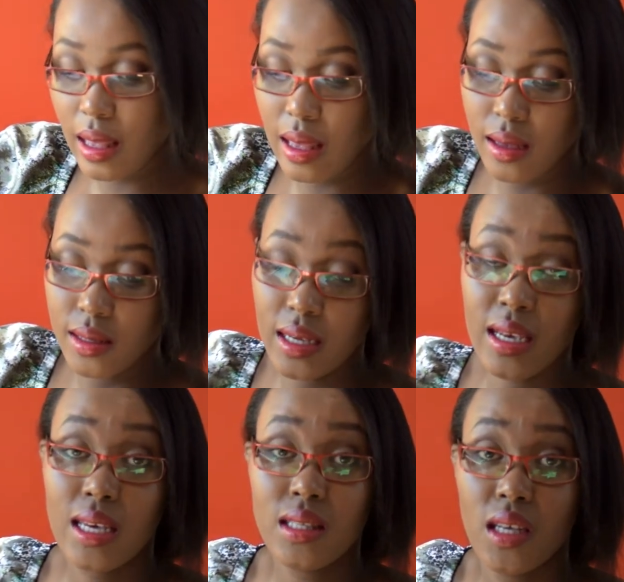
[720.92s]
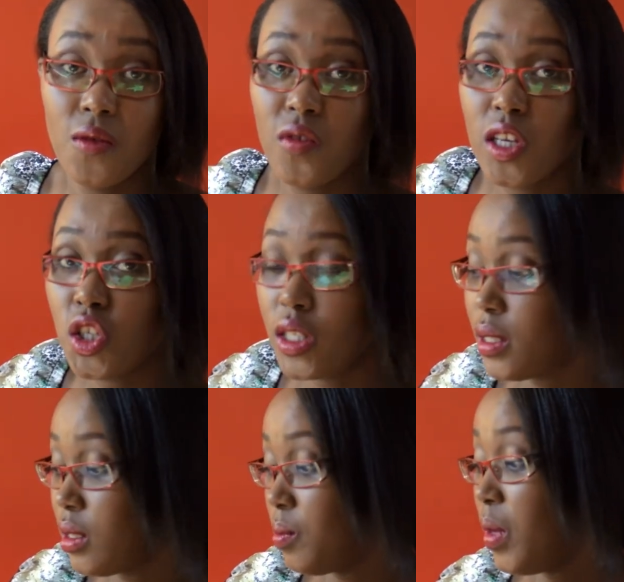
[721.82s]
and in case he finishes
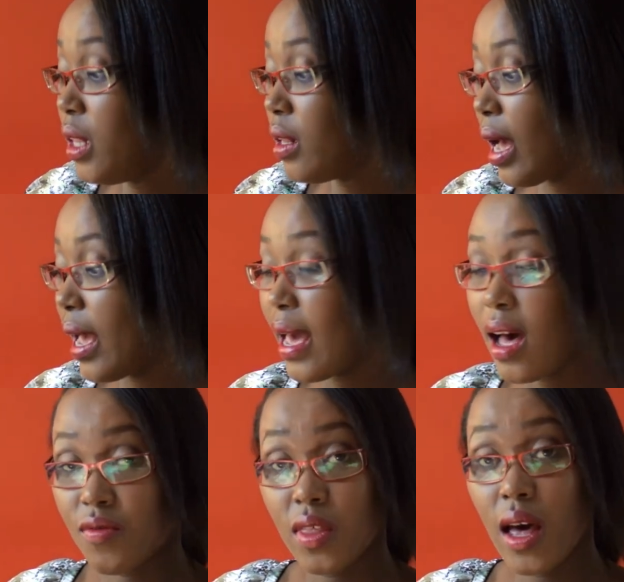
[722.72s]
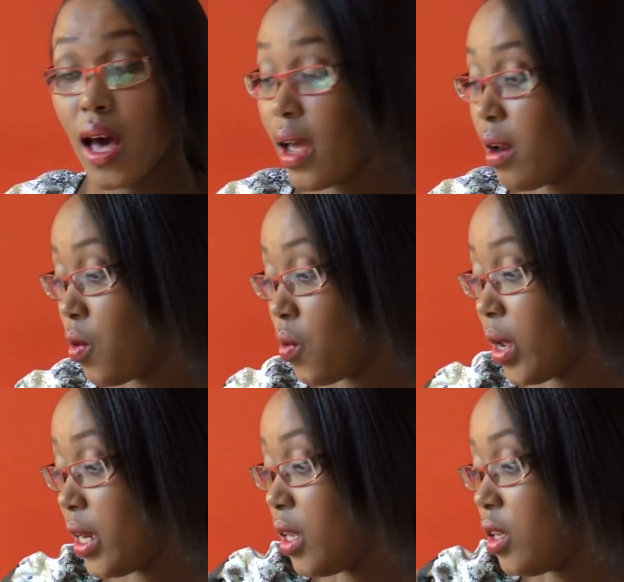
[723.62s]
his milk, I have that
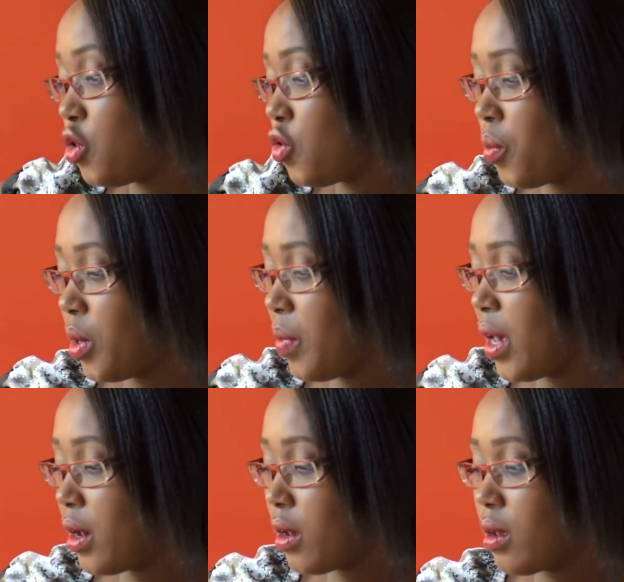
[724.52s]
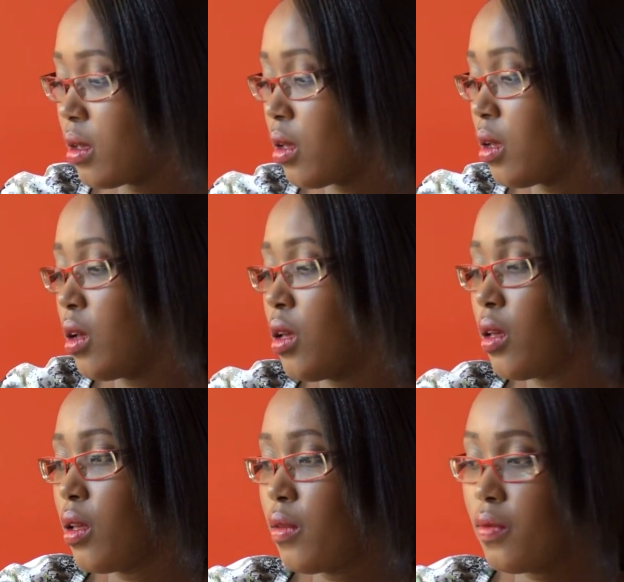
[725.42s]
ready to prepare
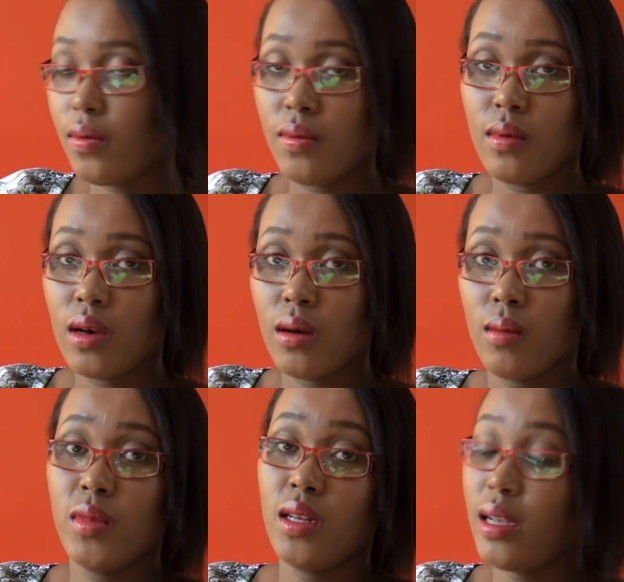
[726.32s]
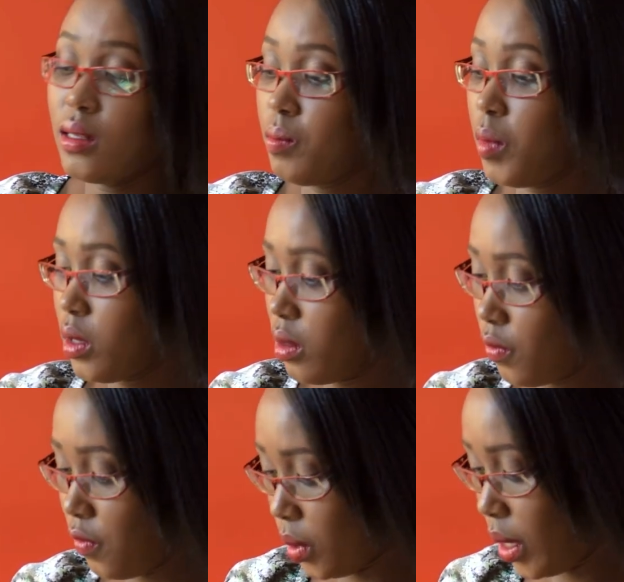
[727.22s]
um, the next bottle
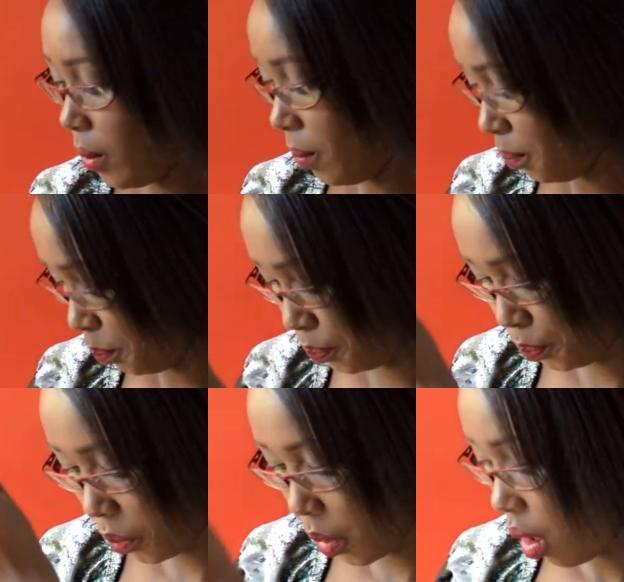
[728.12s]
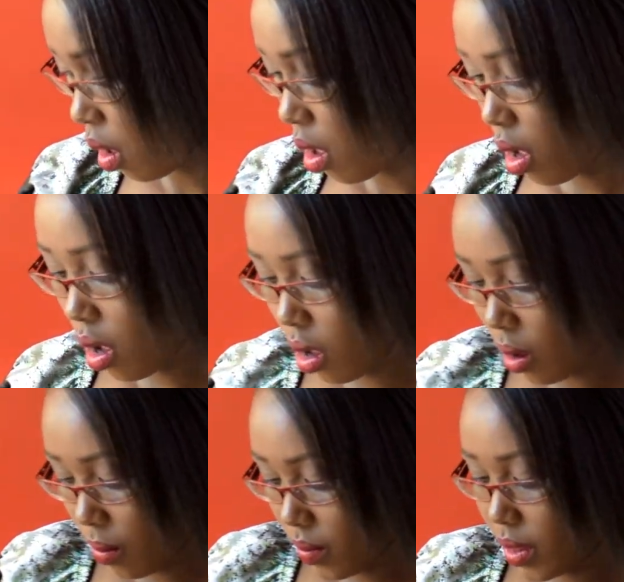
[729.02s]
for him.
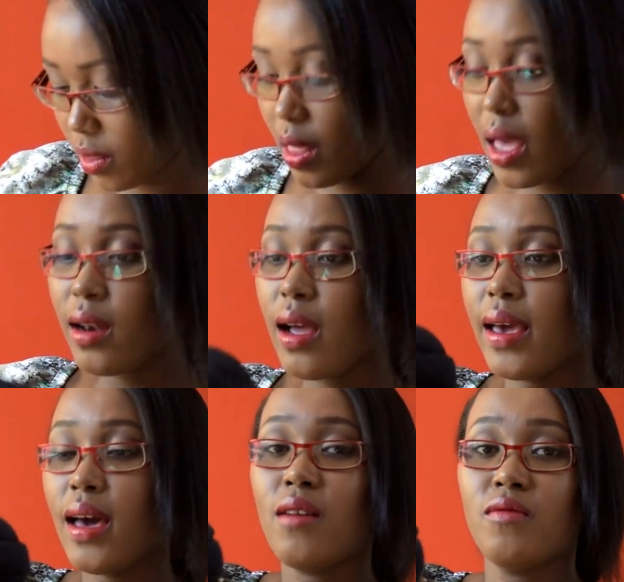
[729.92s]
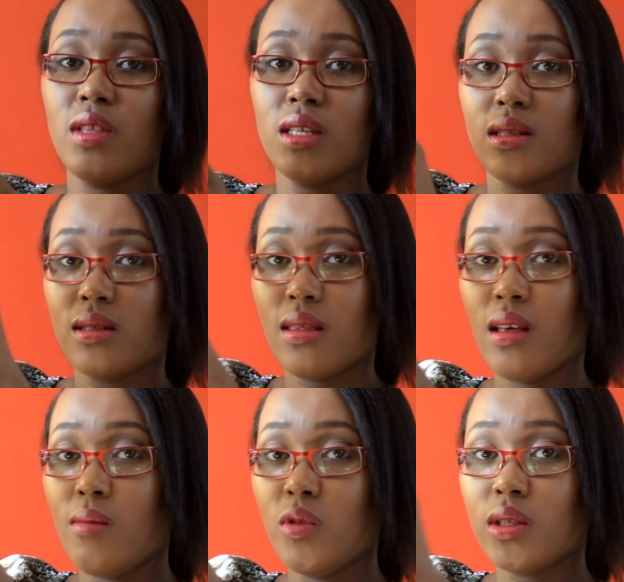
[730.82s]
Um, then I have this
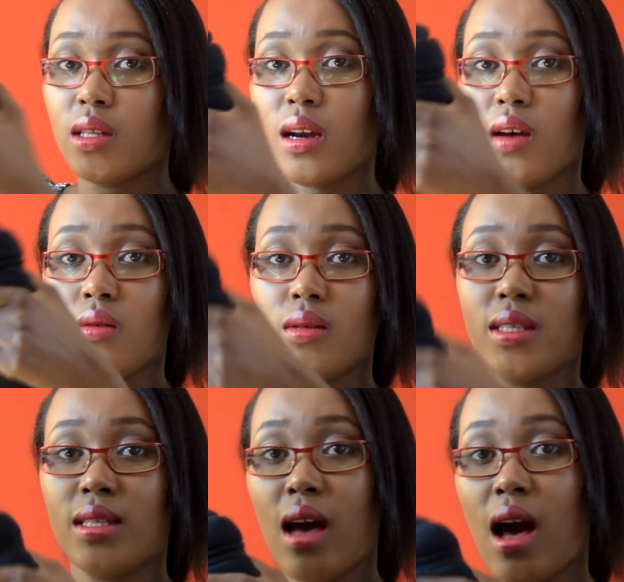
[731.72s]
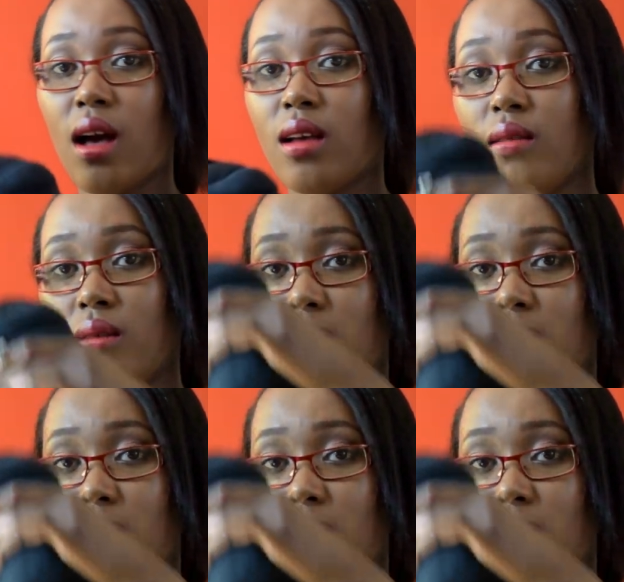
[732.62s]
thermos that I always hang